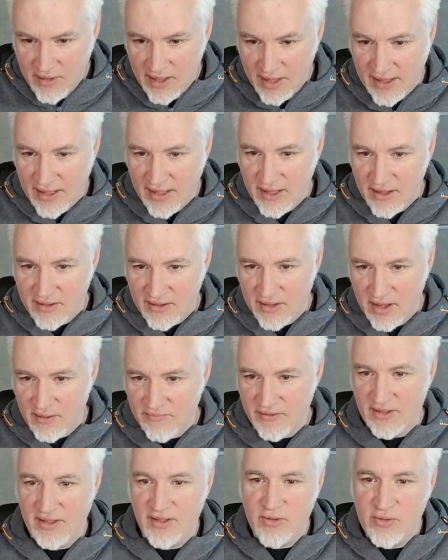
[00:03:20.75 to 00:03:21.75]
And here is our
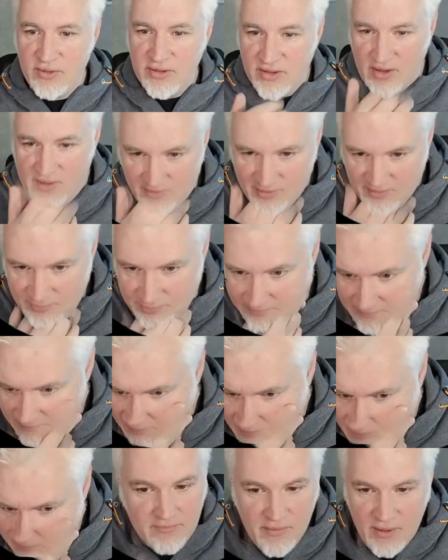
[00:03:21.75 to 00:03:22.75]
video result.
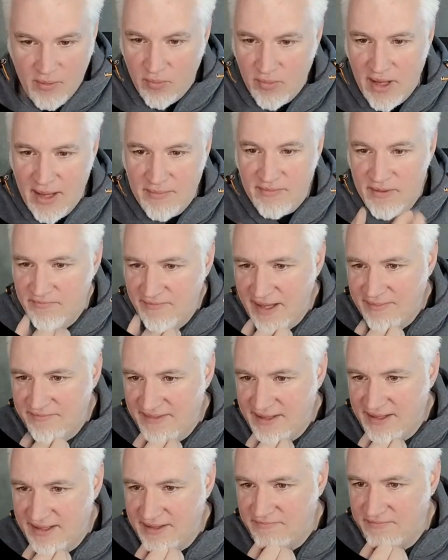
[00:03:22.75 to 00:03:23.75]
We have a
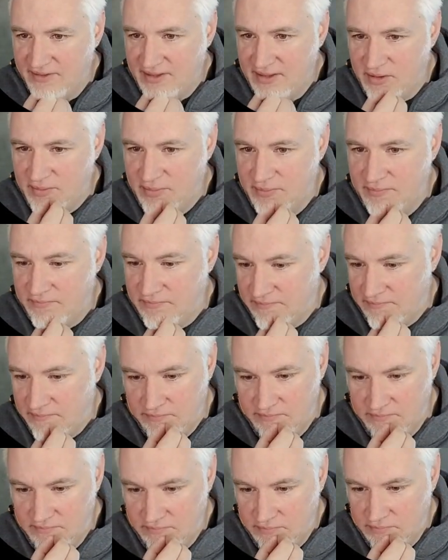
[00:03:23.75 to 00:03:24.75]
5-second video.
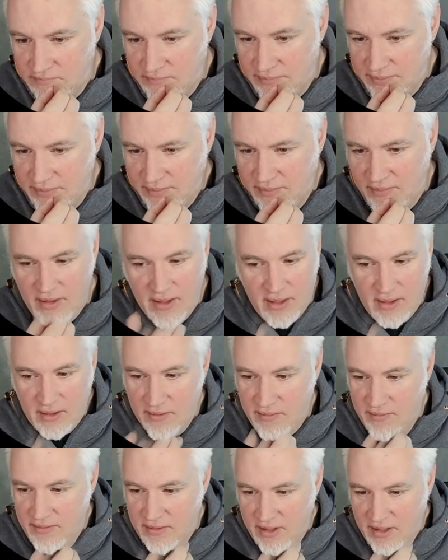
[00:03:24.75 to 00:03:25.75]
Yeah,
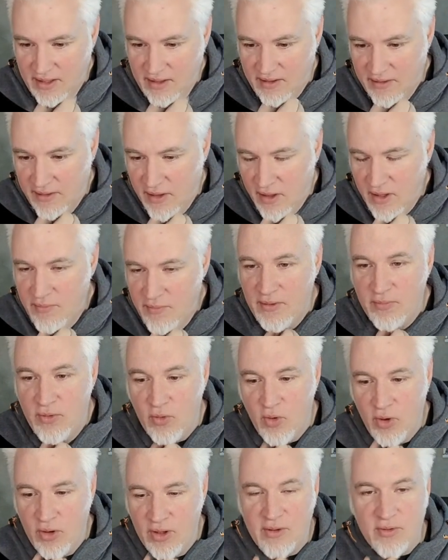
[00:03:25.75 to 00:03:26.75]
there are people
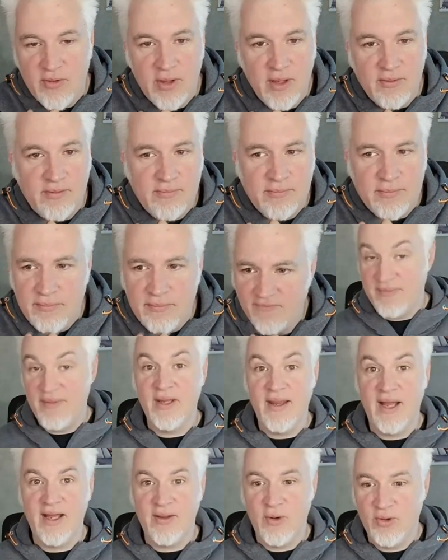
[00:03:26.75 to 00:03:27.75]
walking around.
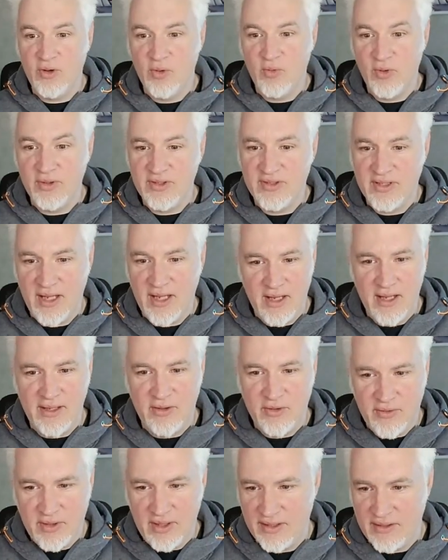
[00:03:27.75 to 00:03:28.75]
I don't know which AI
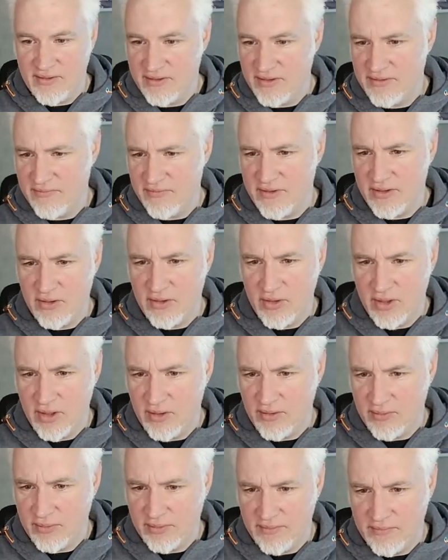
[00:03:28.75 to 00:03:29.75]
created this video
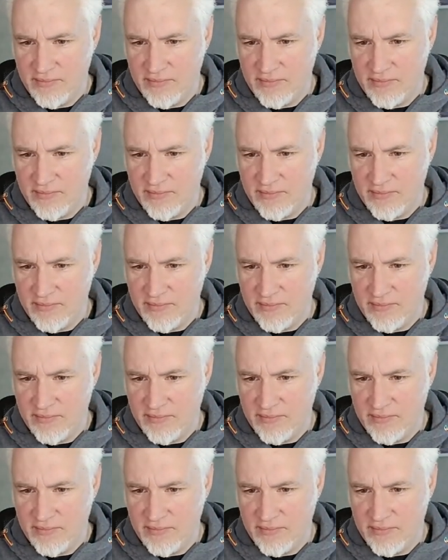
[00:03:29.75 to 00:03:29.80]
here,